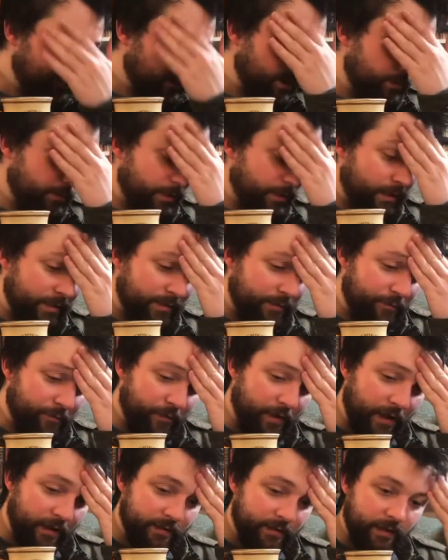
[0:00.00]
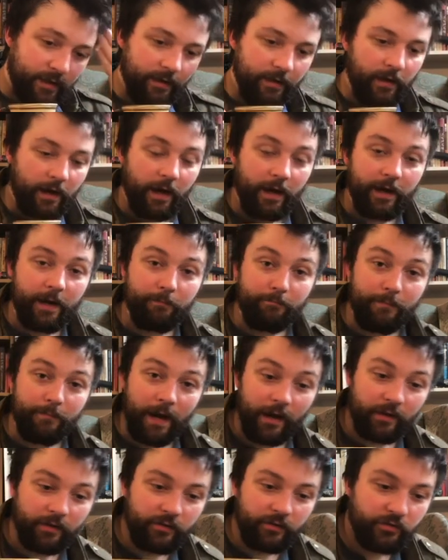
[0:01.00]
Because, in fact, I am
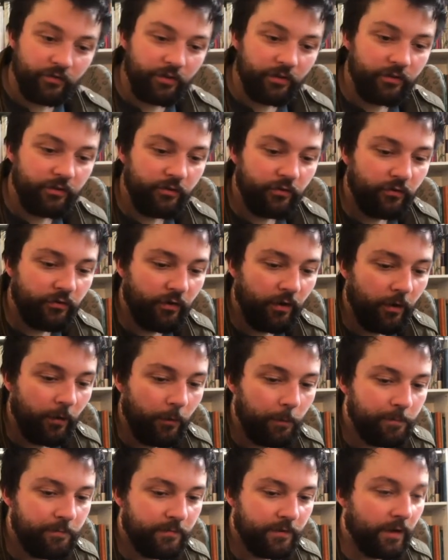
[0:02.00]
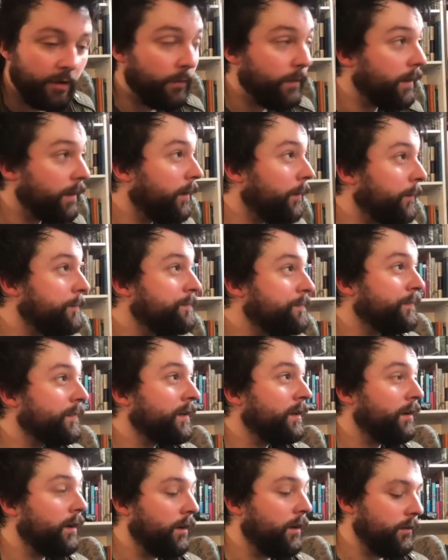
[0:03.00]
Manx. So, there we go.
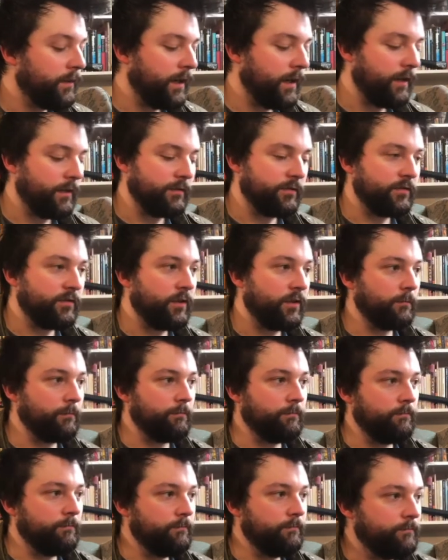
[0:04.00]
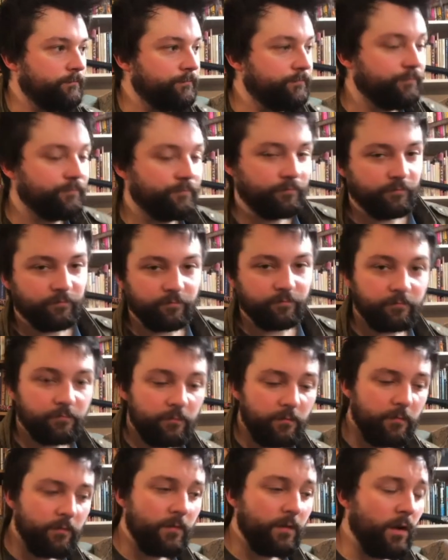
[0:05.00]
Okay, so,
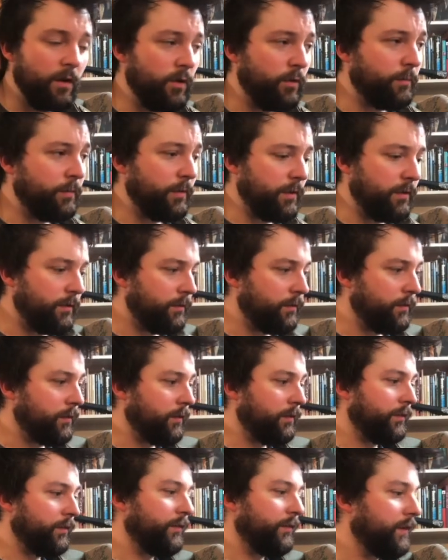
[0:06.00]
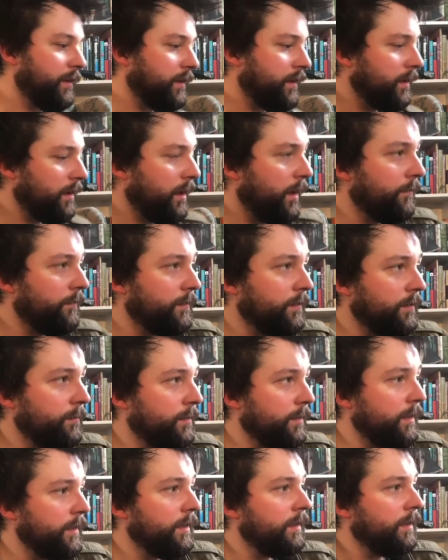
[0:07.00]
hope you're all sitting
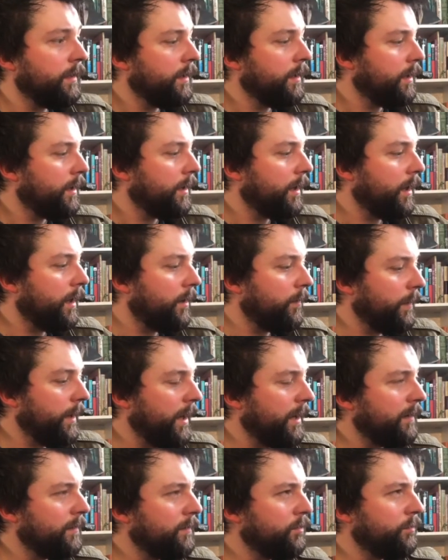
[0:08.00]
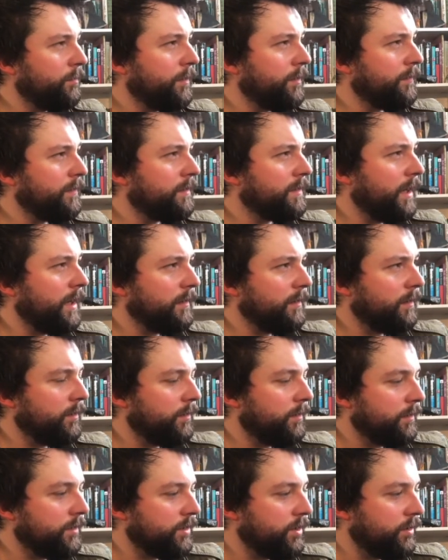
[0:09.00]
comfortably. We had a little bit of a
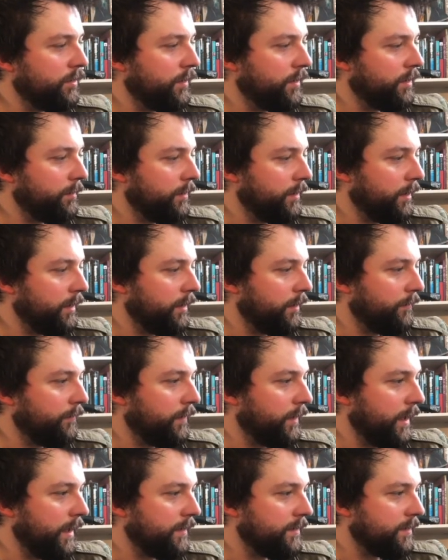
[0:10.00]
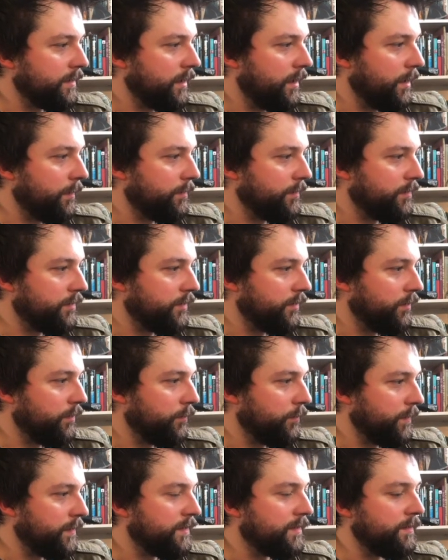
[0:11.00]
technical issue at the beginning of last episode
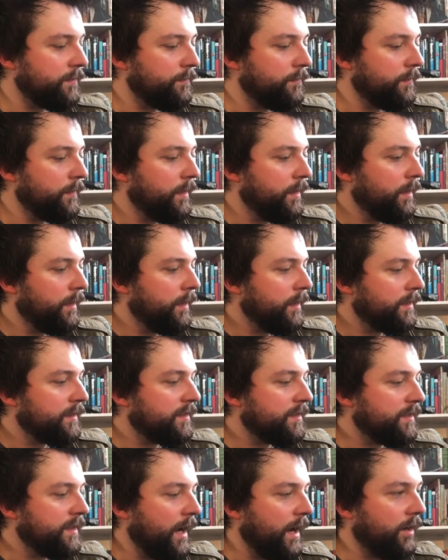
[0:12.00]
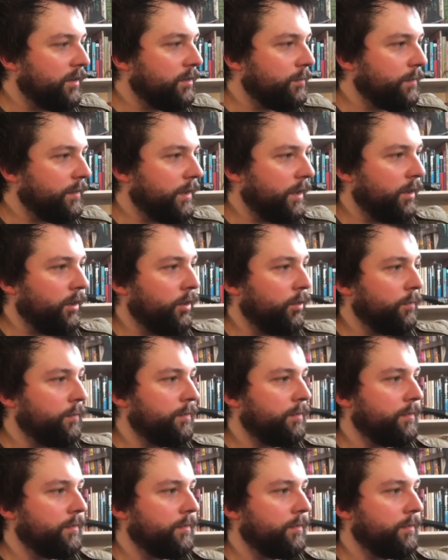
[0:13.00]
with some sound, but I hope